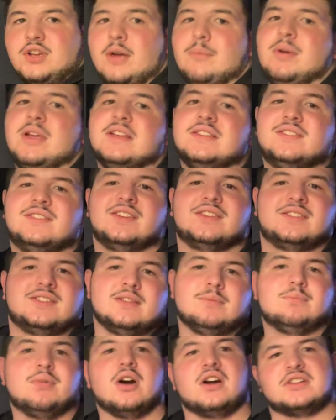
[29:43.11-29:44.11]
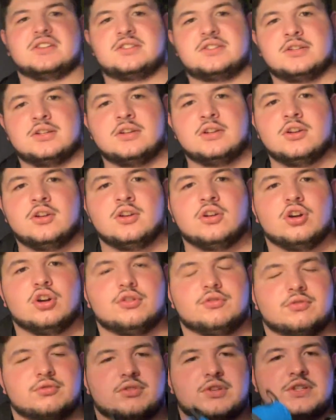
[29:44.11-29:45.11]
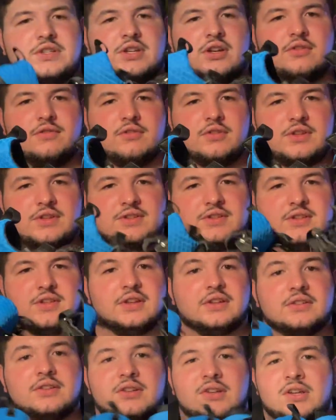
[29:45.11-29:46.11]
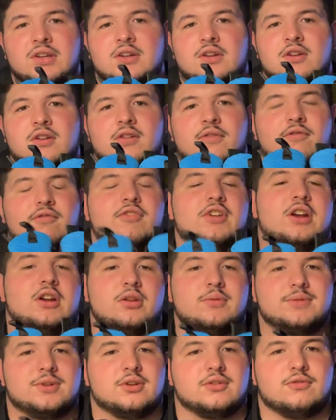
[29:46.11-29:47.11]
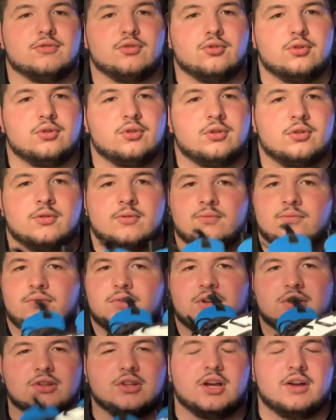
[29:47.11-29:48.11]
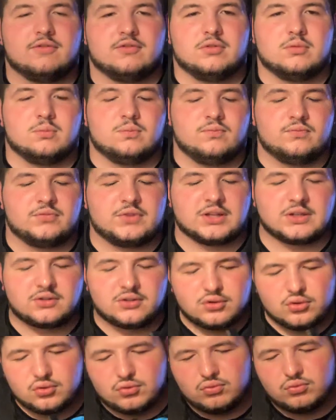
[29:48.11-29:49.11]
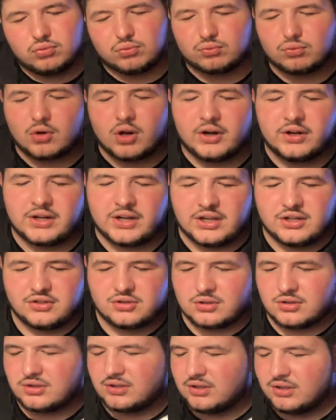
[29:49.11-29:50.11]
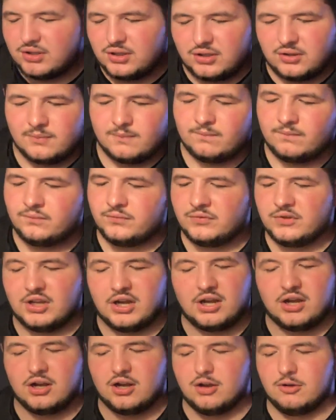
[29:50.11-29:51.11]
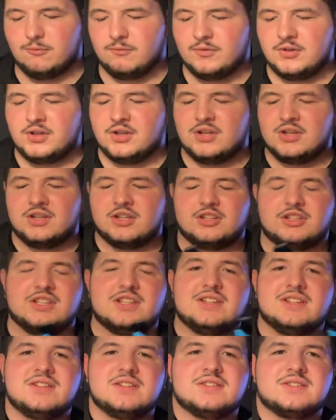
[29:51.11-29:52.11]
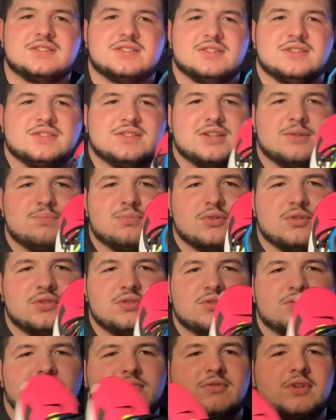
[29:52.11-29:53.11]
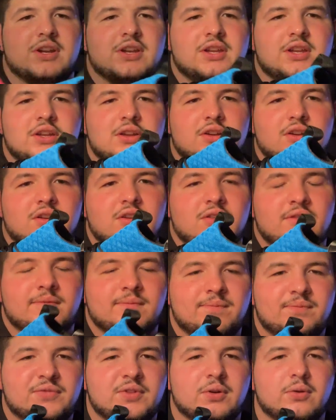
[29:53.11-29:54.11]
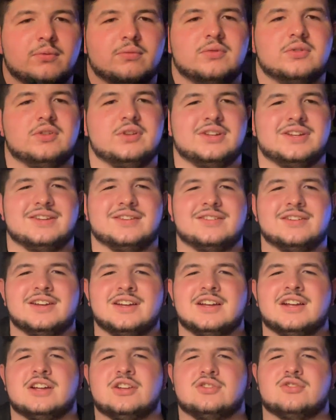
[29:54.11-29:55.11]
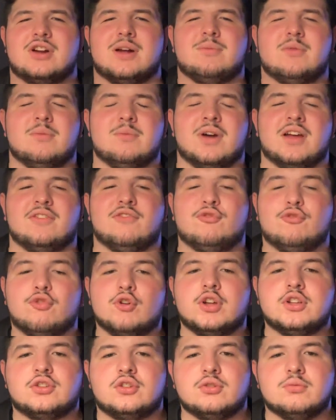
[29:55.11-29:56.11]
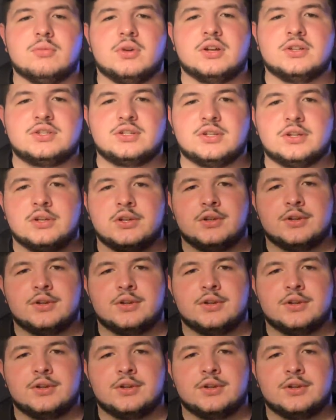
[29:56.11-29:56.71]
So I paid 60 bucks over retail for these things. Very beautiful. Love them. They do run interesting. Um, these zippers right here don't really strap on my foot too much